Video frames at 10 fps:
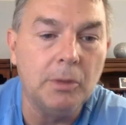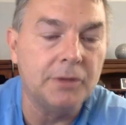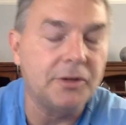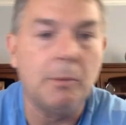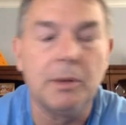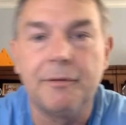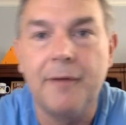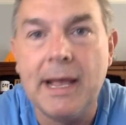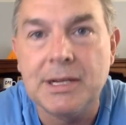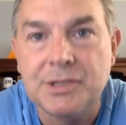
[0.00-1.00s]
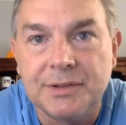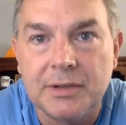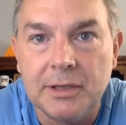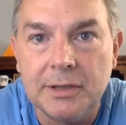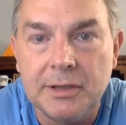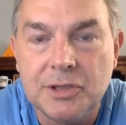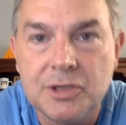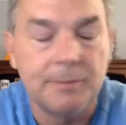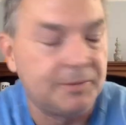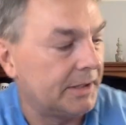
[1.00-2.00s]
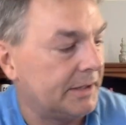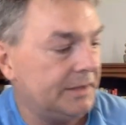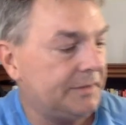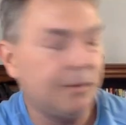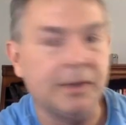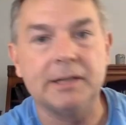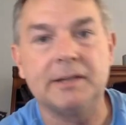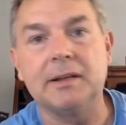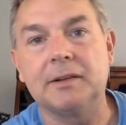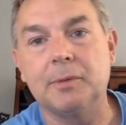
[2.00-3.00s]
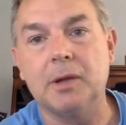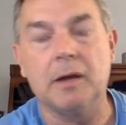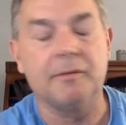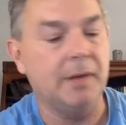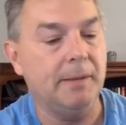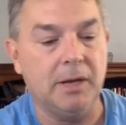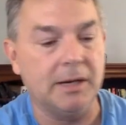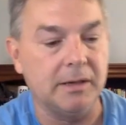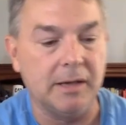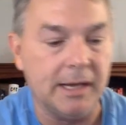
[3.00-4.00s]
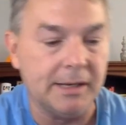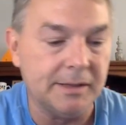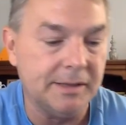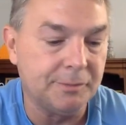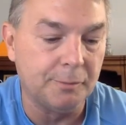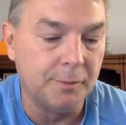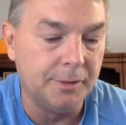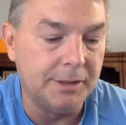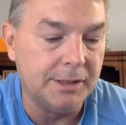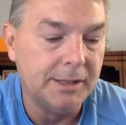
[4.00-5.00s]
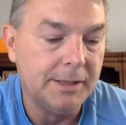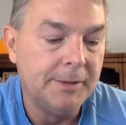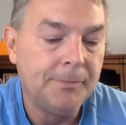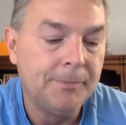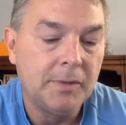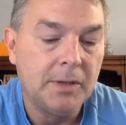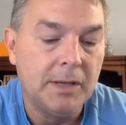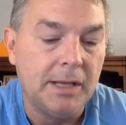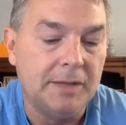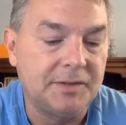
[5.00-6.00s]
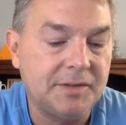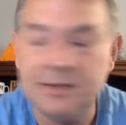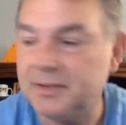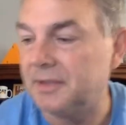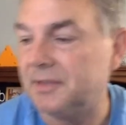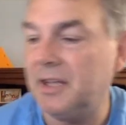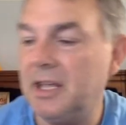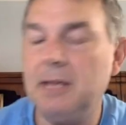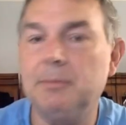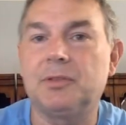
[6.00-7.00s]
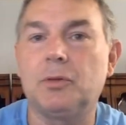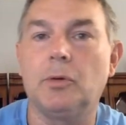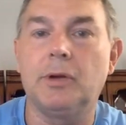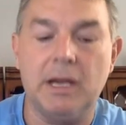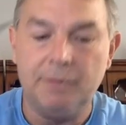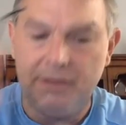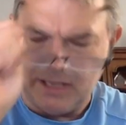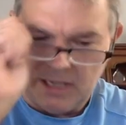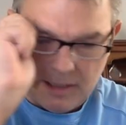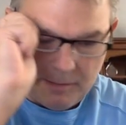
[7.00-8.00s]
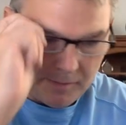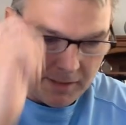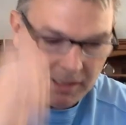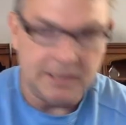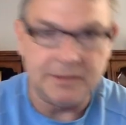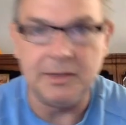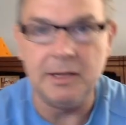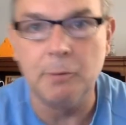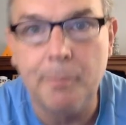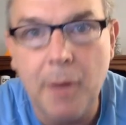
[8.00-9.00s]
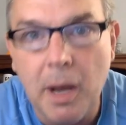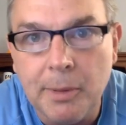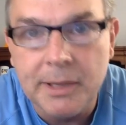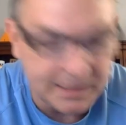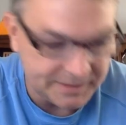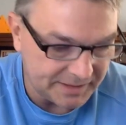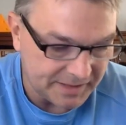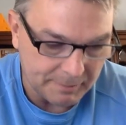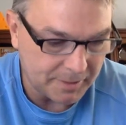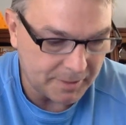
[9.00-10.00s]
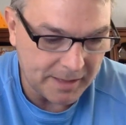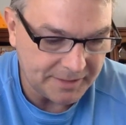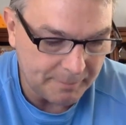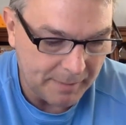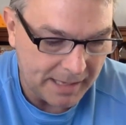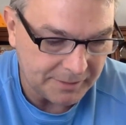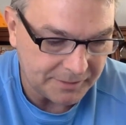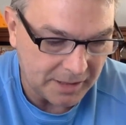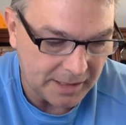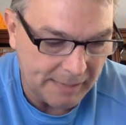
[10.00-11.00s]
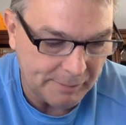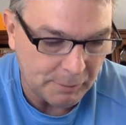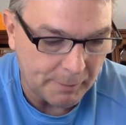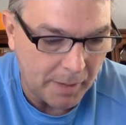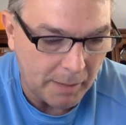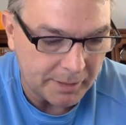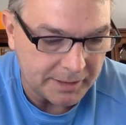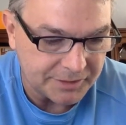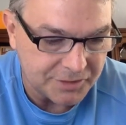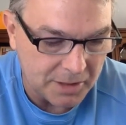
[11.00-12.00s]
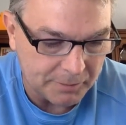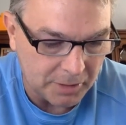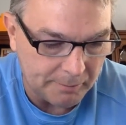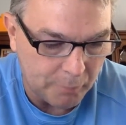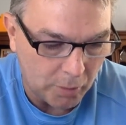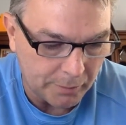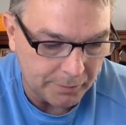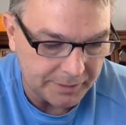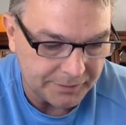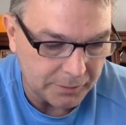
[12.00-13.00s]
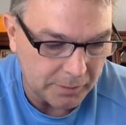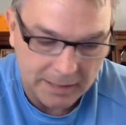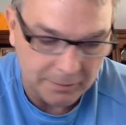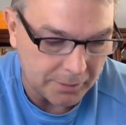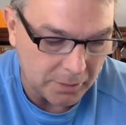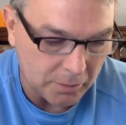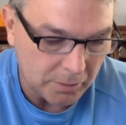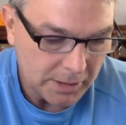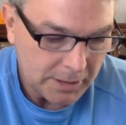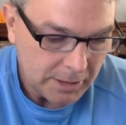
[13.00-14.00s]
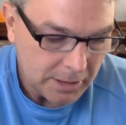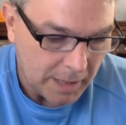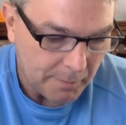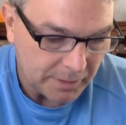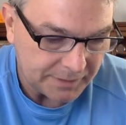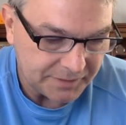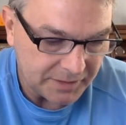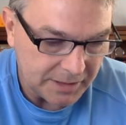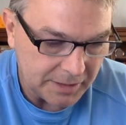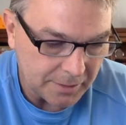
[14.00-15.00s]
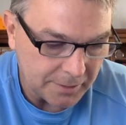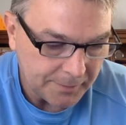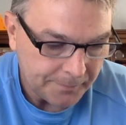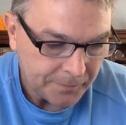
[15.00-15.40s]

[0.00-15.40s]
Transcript: I want to talk about the fascist, uh, the chips thing. This freaking ticks me off. Man. I'm not gonna lie to you. This really it's just the same story every time. And it's it, eh, Republicans and Democrats, it matters not. How many Republicans jumped on board with this, too? I don't know. Uh, but let's see here.